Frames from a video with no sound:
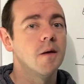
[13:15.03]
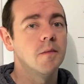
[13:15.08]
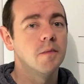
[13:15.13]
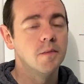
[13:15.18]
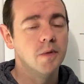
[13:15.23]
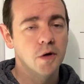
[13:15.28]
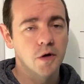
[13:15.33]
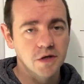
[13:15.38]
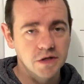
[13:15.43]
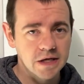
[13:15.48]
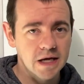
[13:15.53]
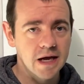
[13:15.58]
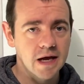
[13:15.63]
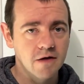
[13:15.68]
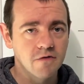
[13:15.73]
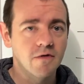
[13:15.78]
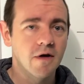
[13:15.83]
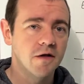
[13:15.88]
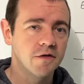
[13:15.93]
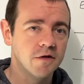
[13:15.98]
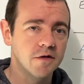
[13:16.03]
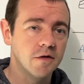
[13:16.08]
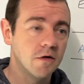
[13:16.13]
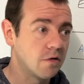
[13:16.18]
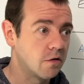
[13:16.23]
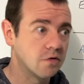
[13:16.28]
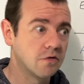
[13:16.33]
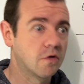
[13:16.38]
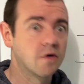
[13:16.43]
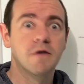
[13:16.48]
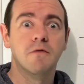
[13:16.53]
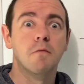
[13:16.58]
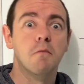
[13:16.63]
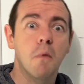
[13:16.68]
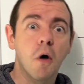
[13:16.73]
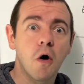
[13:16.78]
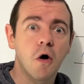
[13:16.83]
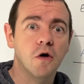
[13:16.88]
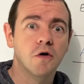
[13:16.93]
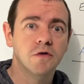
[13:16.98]
per day rather, or even
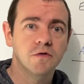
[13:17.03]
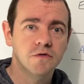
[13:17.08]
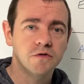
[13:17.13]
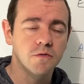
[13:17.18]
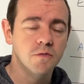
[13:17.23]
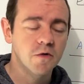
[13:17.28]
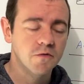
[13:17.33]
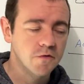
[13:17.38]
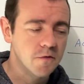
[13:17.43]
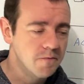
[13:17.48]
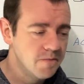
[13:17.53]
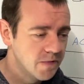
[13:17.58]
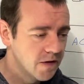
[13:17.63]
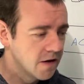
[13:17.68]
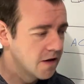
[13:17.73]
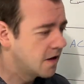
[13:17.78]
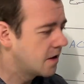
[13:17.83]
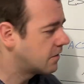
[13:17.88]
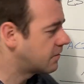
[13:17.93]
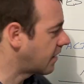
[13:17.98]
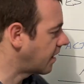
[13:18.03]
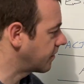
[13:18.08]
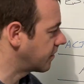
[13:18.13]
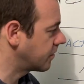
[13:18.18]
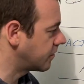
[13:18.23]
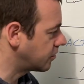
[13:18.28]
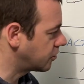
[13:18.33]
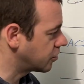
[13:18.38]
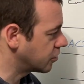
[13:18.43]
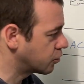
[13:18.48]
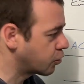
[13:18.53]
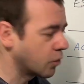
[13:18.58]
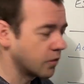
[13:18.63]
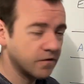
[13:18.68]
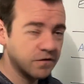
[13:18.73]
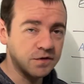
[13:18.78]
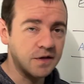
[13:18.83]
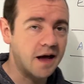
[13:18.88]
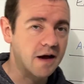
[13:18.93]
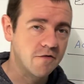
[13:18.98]
more, some of them, rather than just one
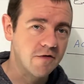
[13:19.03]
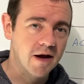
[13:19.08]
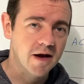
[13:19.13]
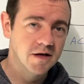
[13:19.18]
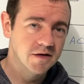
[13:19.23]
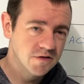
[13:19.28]
flat rate.